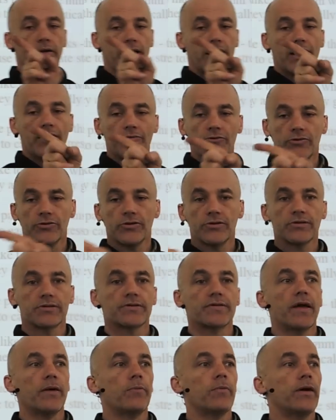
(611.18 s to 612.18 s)
got 100
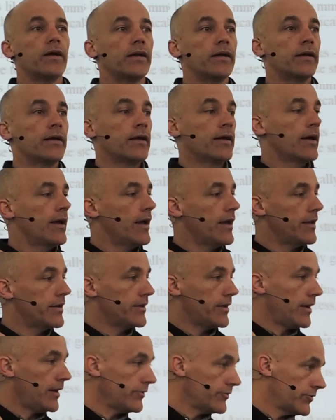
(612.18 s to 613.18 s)
newtons that way
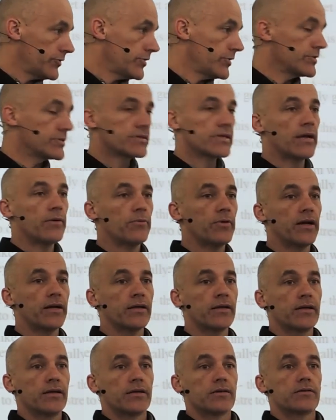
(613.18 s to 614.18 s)
and 100 newtons that
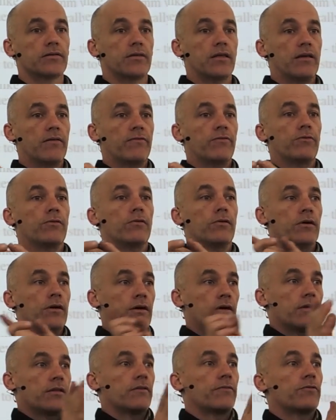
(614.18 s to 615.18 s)
way, so therefore
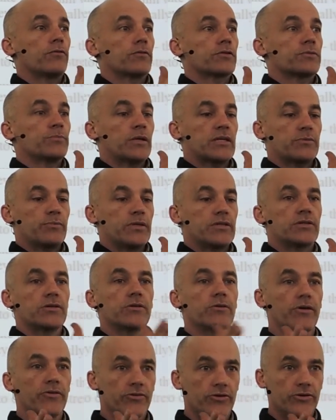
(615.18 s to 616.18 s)
the force must be
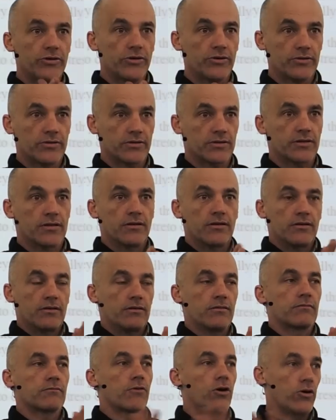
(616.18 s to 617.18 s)
200 newtons.
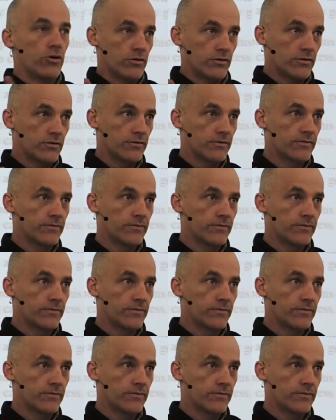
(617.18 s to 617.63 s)
Wrong.